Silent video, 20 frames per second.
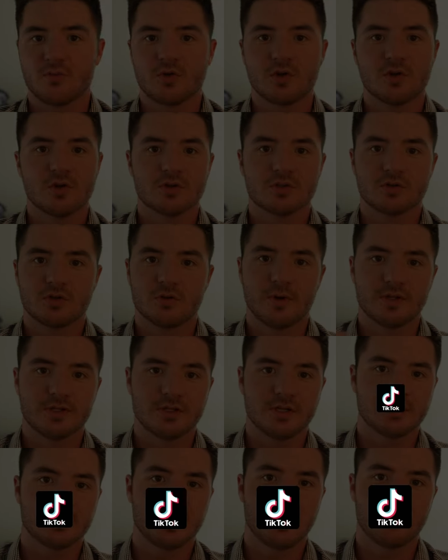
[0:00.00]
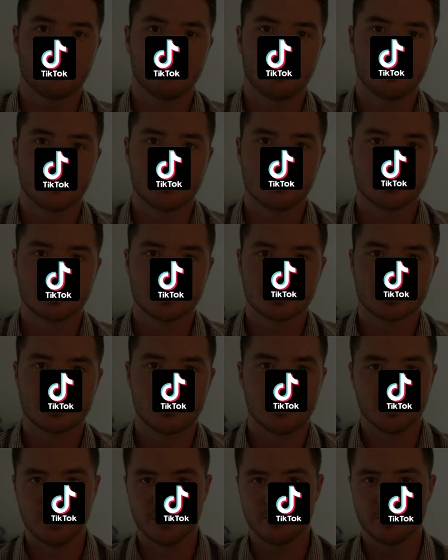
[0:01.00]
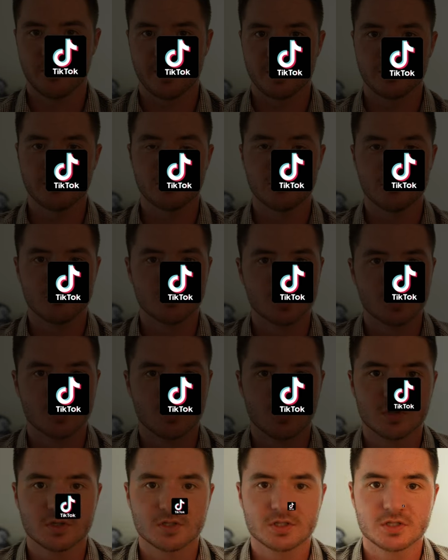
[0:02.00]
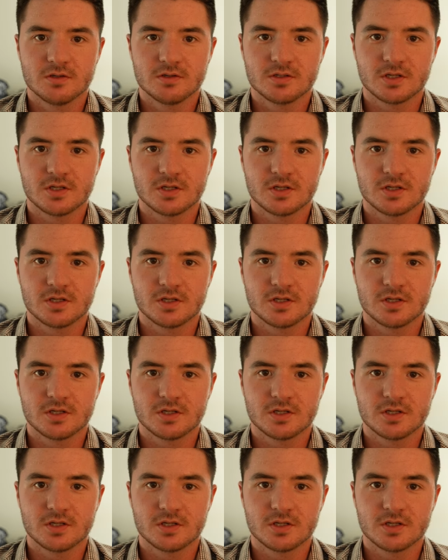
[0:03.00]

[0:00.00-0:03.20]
Reels or my TikTok videos or even my YouTube Shorts.